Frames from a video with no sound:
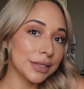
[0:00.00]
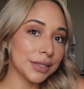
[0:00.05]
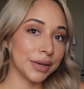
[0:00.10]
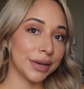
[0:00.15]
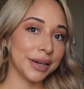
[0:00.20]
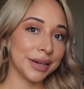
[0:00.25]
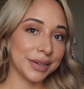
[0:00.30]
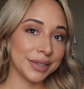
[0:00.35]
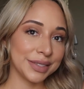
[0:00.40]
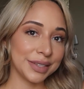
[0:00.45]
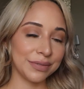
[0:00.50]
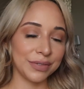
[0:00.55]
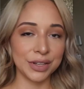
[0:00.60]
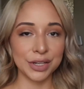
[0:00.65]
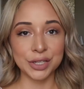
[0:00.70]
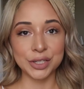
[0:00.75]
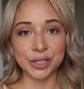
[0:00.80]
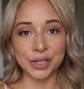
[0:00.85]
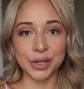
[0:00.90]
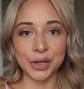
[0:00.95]
So here's the
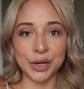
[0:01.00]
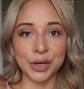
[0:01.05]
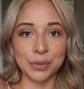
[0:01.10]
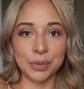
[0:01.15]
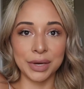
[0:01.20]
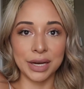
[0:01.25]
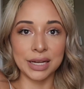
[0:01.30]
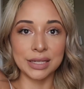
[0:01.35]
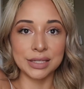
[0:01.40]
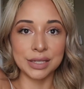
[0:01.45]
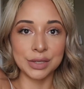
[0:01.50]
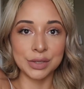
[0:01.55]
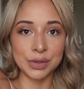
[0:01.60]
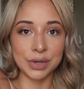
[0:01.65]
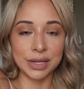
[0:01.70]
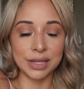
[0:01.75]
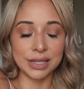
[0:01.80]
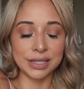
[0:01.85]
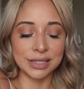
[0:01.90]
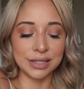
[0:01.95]
finished look. Hope you guys
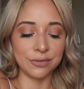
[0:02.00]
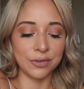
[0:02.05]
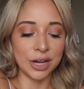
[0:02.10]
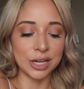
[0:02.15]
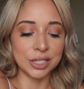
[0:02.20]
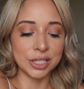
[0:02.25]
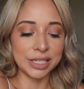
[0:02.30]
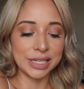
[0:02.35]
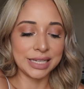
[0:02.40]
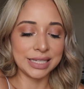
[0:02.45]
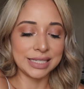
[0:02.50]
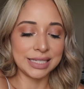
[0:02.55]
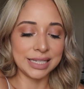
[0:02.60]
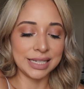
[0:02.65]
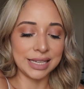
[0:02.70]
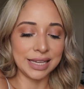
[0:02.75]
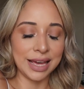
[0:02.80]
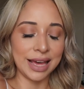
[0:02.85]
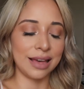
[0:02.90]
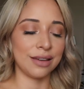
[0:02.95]
enjoy this fresh and
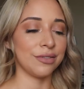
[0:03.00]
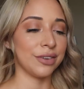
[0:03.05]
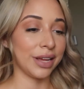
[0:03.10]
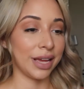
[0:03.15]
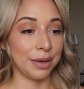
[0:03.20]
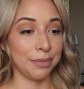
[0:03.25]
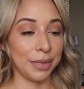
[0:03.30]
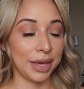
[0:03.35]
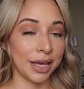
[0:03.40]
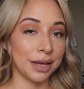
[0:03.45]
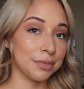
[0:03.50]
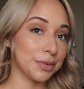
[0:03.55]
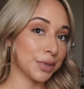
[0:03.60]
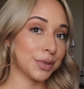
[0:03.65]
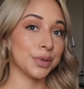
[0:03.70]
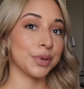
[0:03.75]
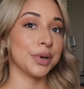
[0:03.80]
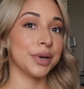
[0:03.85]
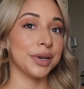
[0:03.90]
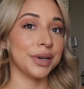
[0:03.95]
easy everyday makeup
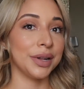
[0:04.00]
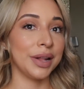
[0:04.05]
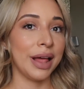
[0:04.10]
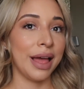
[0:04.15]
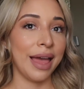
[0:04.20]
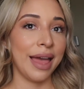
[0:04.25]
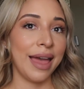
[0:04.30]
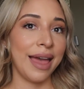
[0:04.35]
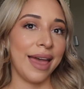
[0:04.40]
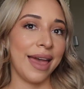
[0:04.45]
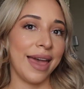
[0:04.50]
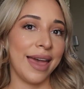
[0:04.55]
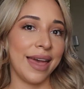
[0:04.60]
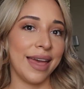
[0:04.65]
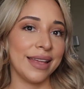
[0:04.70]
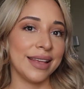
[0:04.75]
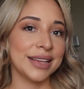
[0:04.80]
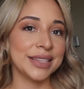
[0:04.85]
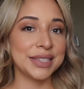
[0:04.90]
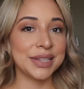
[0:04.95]
tutorial.
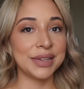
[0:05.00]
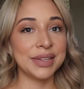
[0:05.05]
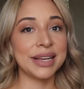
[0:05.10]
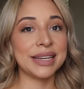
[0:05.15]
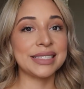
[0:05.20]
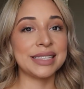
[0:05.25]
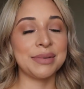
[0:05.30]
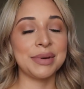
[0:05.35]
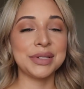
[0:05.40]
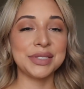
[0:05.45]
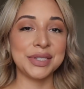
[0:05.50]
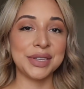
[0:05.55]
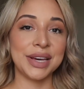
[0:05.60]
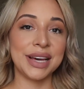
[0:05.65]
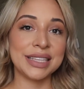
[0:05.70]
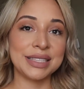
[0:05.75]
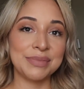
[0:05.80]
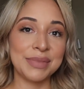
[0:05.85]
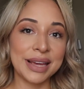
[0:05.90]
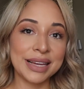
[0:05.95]
And until next time, I'll see
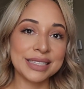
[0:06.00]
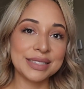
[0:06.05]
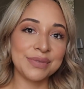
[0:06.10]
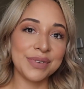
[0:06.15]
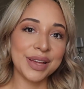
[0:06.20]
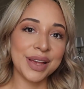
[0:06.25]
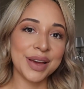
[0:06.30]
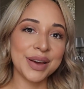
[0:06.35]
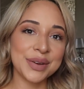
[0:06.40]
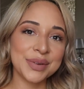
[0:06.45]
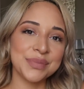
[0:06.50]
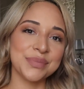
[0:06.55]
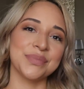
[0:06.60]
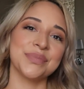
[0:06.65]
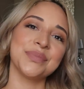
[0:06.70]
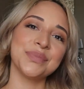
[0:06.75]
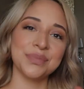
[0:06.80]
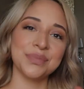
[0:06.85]
you guys in the next video.